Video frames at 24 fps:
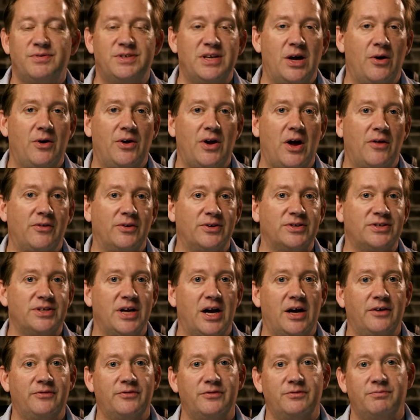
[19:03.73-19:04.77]
selling all their
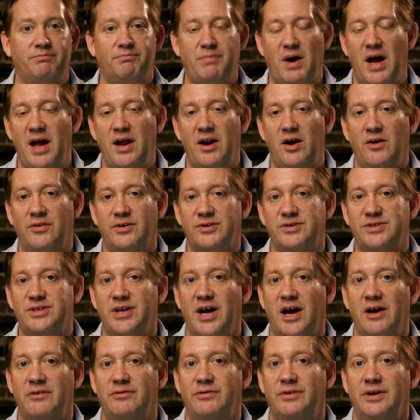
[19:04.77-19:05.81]
stuff, buying all their
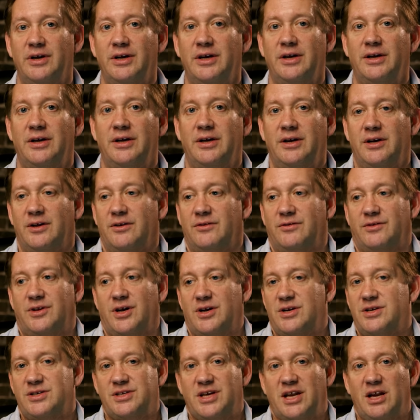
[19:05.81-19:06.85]
stuff,
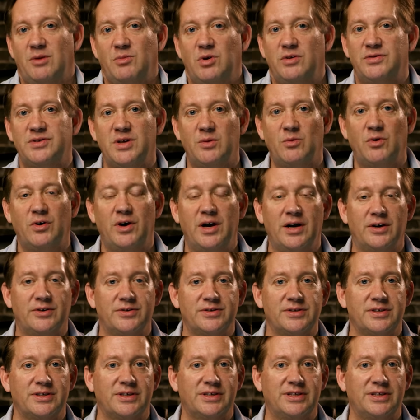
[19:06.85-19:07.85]
they're just going to move somewhere else.